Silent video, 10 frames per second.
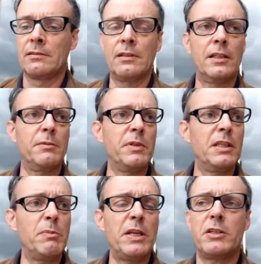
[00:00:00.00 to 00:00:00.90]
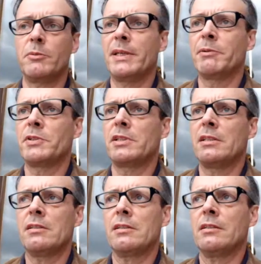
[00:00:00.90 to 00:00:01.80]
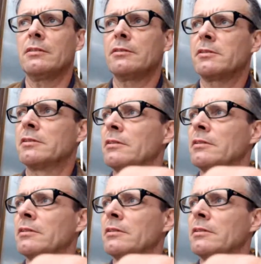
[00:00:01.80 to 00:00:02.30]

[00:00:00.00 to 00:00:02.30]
And in a minute, you'll be able to see the seagulls.